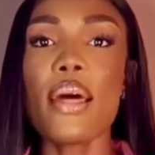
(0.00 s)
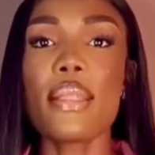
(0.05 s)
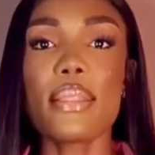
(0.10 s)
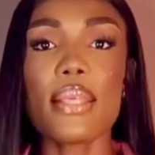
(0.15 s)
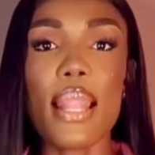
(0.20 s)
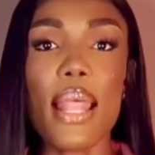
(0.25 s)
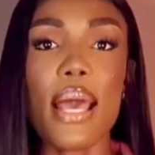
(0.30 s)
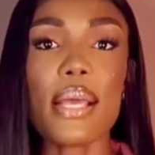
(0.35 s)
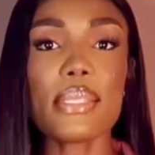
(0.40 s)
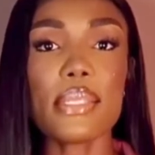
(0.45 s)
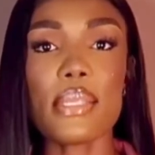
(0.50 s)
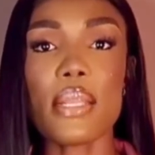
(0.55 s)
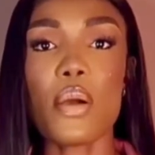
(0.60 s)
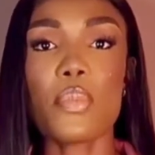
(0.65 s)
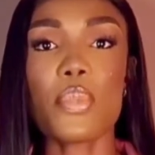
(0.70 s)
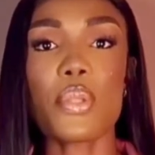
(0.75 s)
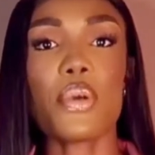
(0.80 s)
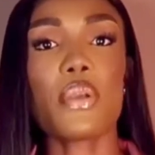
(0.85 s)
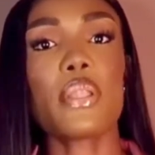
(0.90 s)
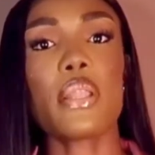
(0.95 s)
The last thing
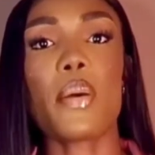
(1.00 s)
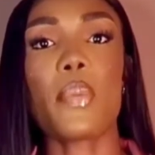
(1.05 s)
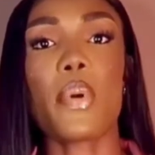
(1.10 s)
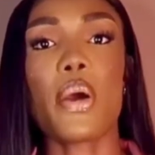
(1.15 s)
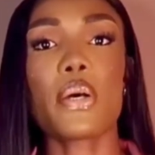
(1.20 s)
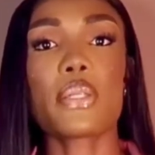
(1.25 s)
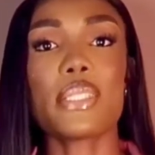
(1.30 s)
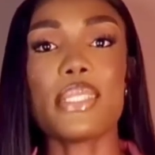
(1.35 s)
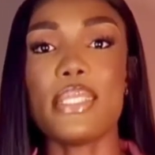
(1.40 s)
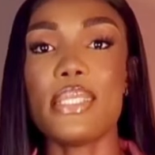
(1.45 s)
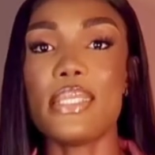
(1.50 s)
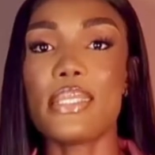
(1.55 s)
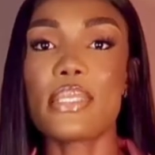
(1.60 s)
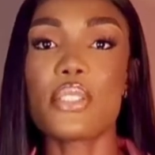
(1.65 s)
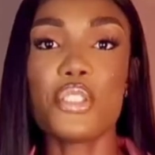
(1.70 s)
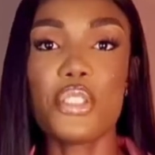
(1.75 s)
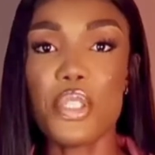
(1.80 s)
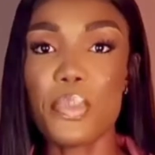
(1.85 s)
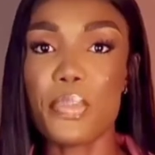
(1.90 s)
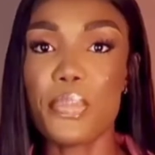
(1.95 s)
I'll be talking about
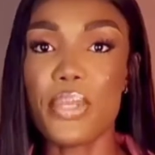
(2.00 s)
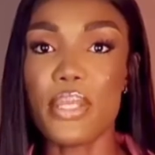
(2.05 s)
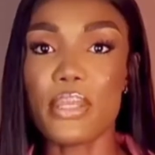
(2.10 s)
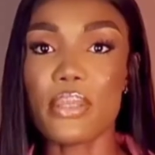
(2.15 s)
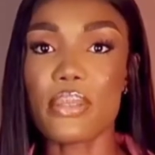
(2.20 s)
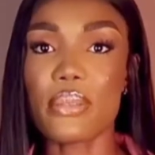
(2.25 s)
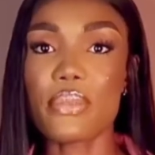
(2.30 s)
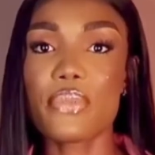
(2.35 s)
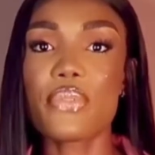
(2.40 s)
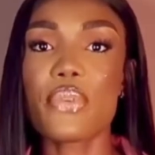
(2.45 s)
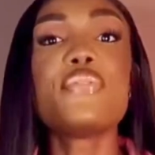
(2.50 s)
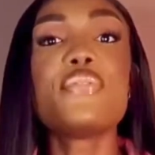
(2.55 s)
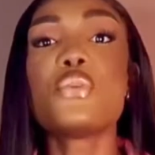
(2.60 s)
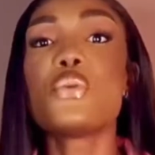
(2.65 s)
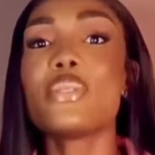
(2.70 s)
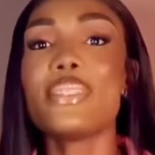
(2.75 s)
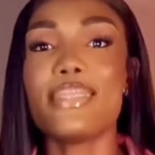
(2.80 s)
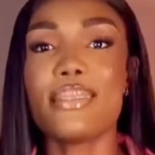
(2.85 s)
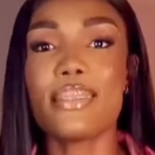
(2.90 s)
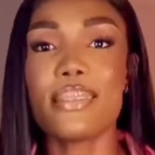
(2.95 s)
is shipping. If
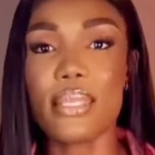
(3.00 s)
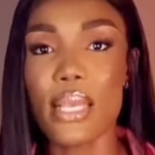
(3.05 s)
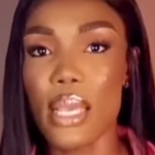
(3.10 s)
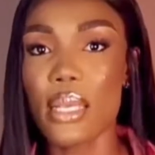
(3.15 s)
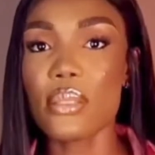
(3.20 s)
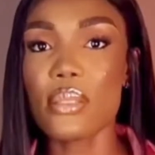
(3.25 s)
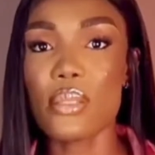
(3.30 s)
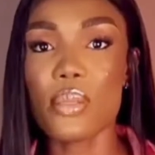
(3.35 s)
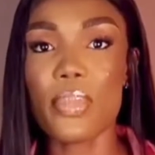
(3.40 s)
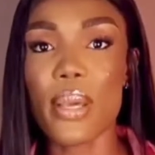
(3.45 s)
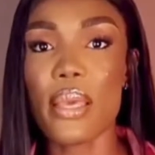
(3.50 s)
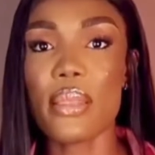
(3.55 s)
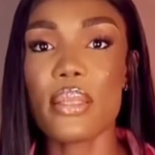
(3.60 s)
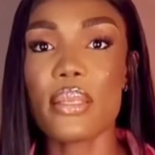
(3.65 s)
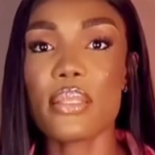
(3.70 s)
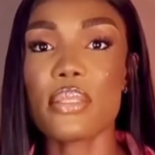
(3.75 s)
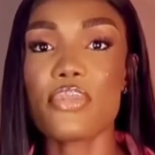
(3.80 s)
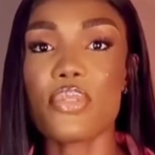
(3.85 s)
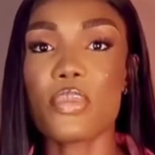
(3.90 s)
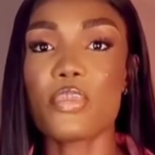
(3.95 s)
you intend to buy
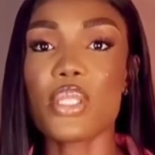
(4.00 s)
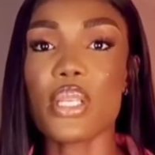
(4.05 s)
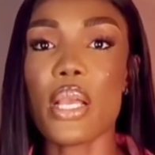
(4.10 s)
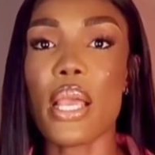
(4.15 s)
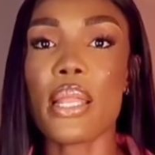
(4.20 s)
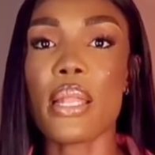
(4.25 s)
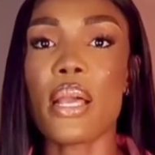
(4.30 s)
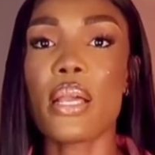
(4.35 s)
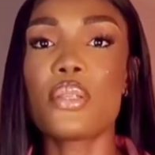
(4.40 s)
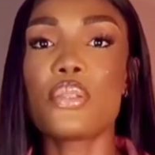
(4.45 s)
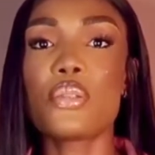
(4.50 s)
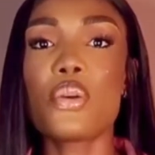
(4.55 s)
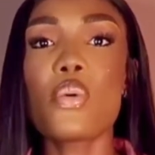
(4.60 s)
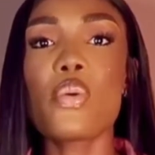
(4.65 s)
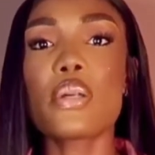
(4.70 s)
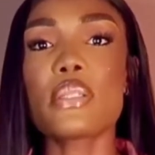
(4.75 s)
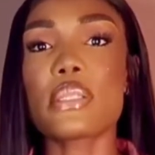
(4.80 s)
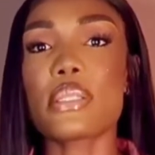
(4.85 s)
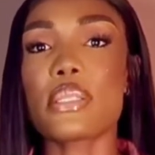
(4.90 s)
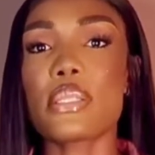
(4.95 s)
things from China, you don't
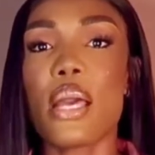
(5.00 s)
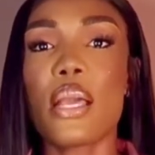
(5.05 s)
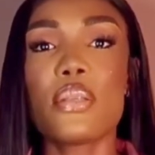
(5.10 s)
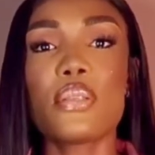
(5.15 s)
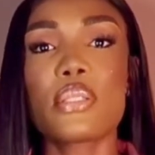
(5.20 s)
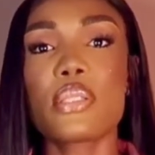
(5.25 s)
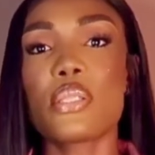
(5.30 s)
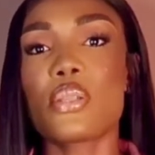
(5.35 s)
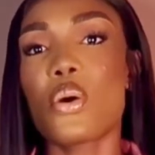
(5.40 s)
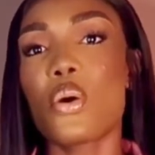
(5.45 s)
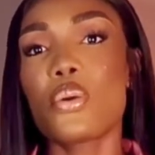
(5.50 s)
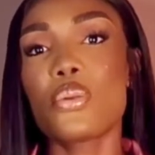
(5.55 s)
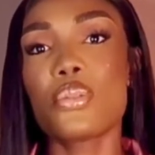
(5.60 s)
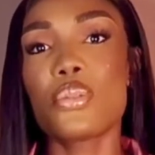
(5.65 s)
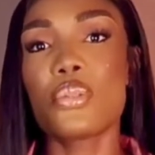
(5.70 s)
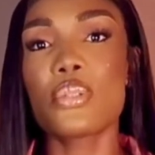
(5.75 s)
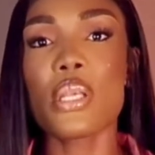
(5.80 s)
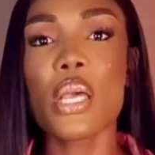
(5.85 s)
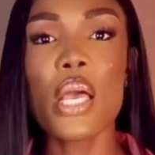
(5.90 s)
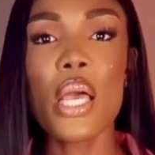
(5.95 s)
want to start using all
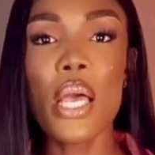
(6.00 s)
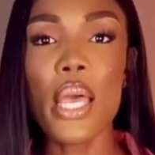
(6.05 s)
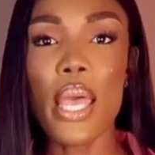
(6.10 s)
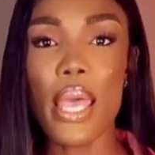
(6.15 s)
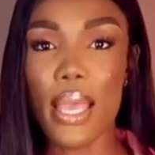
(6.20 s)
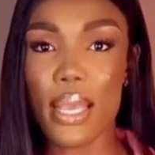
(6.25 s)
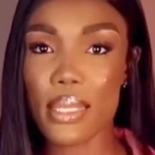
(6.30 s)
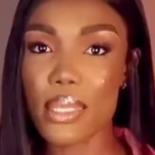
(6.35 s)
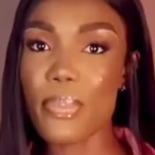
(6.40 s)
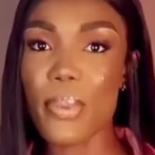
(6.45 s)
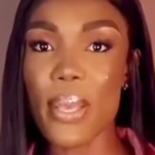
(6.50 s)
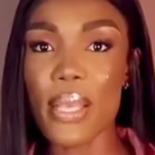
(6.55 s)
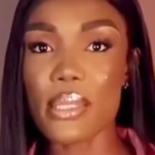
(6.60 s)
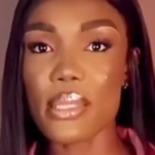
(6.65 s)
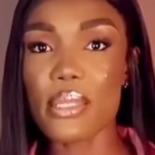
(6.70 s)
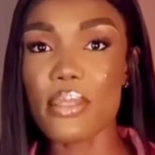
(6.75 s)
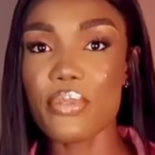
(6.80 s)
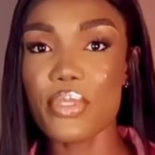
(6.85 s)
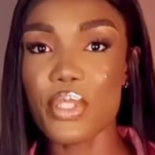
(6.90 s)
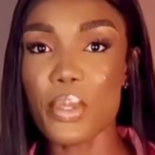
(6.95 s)
those
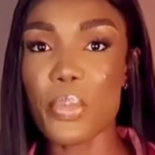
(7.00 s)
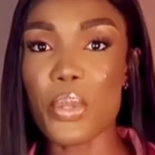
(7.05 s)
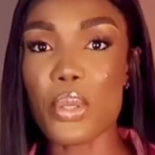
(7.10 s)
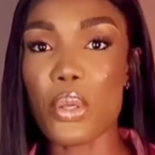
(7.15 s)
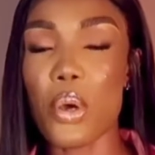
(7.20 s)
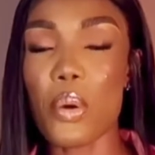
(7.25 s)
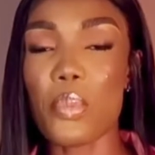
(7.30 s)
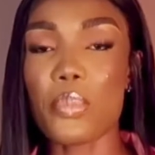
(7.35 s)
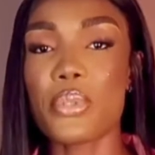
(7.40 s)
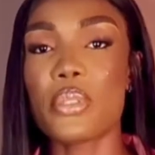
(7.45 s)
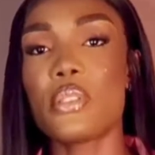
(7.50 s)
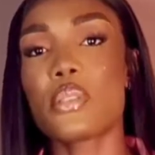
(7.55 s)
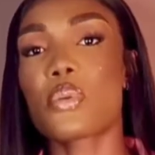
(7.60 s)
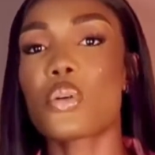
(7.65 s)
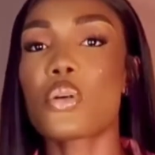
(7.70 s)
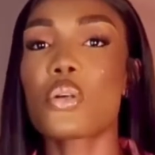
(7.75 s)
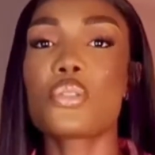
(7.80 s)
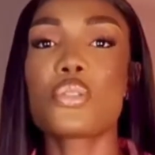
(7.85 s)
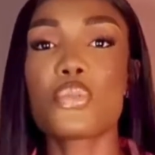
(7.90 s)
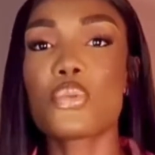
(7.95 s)
expensive shipping companies,
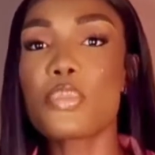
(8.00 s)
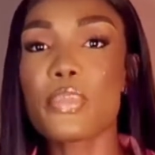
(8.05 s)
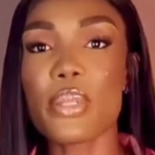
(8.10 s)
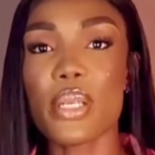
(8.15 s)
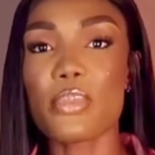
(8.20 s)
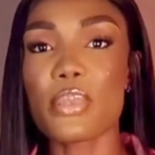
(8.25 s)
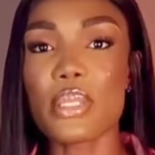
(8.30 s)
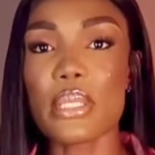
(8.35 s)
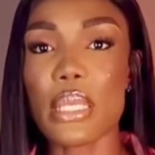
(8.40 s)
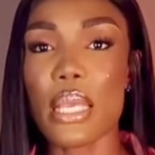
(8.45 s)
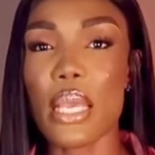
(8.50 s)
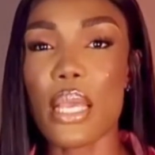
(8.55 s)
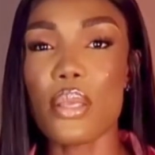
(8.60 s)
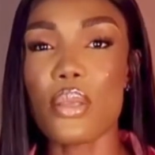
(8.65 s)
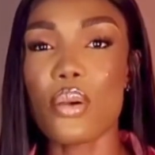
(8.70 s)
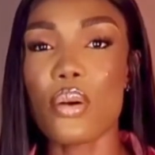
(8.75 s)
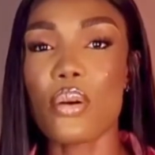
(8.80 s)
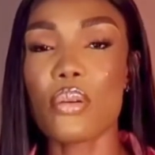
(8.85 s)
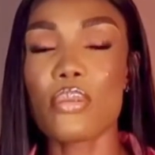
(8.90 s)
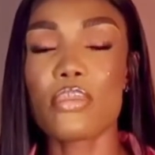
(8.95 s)
because you won't be able to get
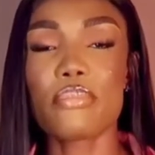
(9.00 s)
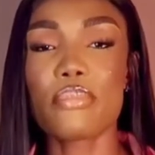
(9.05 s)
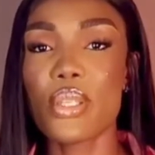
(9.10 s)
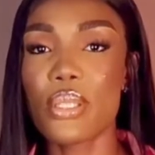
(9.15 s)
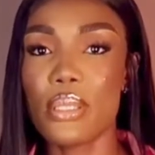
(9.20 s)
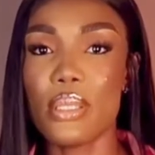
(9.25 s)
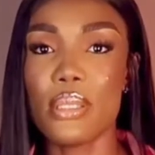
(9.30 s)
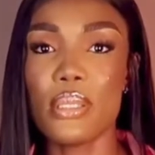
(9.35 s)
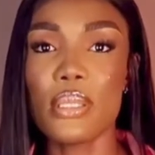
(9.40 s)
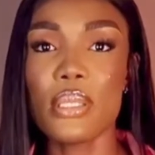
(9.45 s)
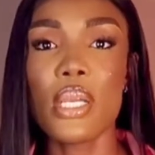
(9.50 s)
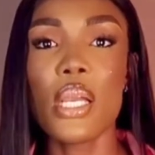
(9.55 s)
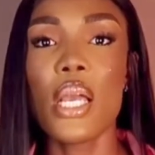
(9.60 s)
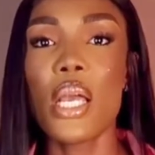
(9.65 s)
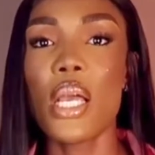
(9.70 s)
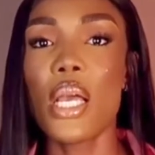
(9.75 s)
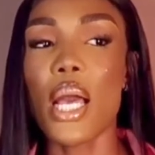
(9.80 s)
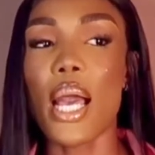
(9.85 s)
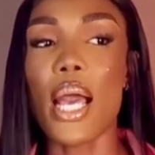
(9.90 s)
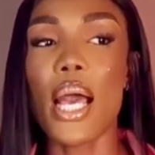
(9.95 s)
your money,
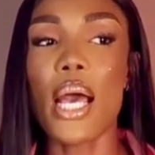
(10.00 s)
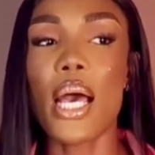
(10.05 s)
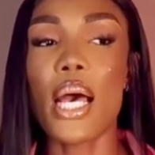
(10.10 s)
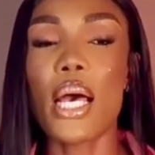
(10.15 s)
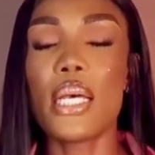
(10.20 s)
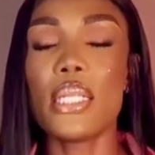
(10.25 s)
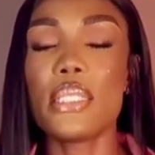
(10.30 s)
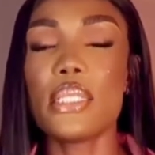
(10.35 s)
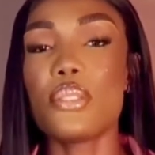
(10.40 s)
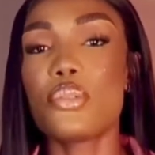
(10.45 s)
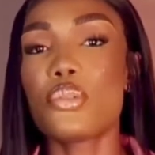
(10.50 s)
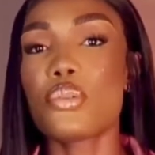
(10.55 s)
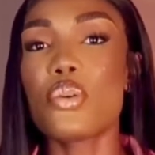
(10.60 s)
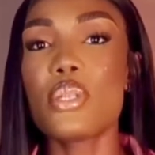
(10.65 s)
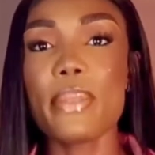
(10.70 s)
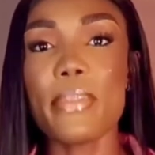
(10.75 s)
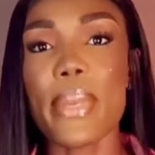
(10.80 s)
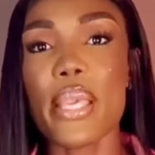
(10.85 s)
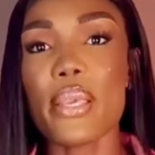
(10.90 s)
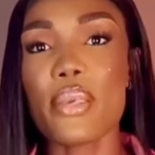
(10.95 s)
and it will
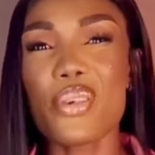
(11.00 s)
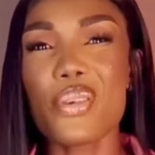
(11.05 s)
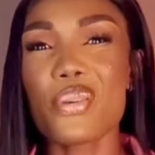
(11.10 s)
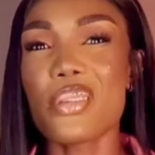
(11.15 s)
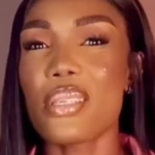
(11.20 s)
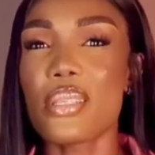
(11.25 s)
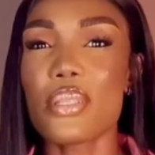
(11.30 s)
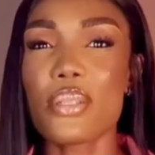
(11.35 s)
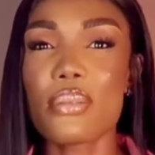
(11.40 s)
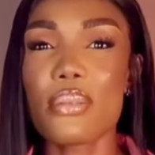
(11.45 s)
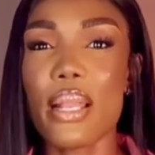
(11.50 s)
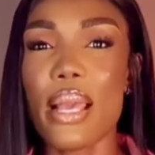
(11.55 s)
only make you